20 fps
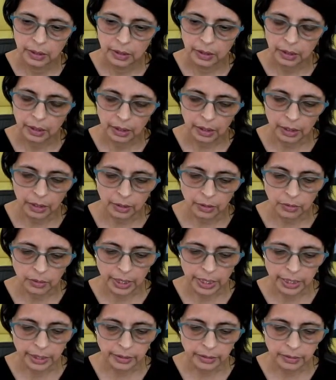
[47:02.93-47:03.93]

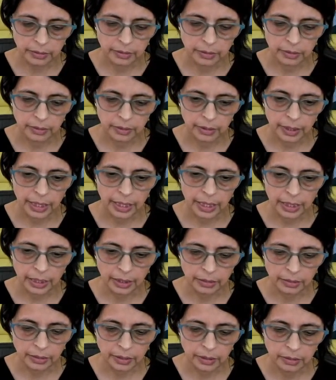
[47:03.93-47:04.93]
right,
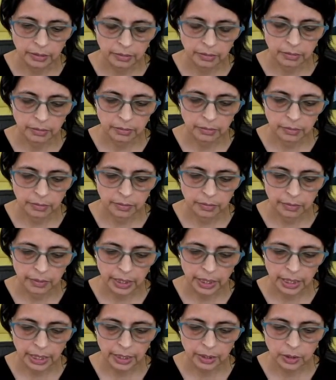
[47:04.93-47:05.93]
and
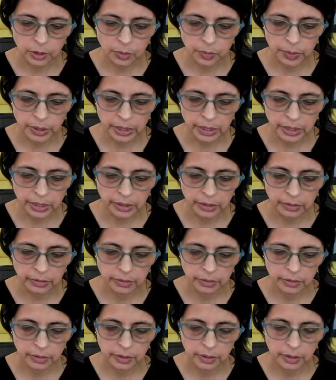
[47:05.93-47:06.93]
A to B,
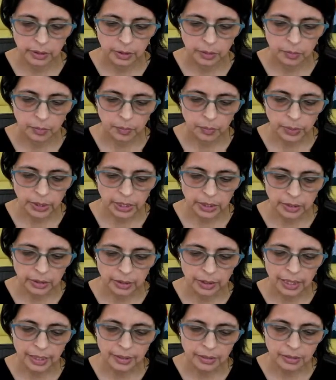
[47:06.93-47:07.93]

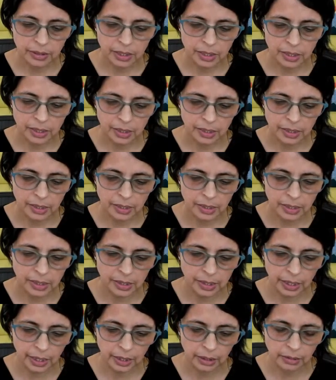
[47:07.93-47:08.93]
let's just
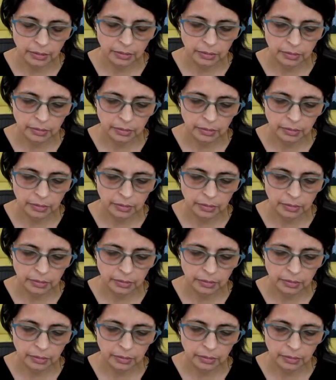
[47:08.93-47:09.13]
say,